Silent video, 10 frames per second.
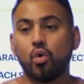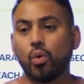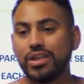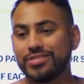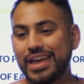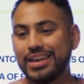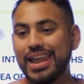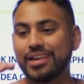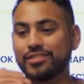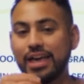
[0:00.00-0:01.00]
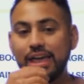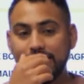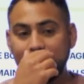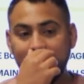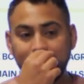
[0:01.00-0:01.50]
What is that next
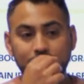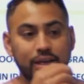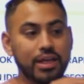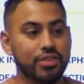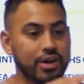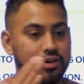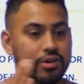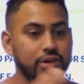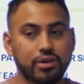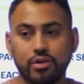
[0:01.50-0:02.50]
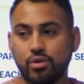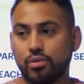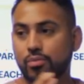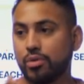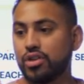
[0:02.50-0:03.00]
heading in there?
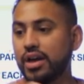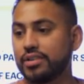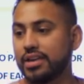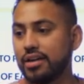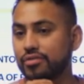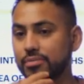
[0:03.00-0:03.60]
What do you guys have?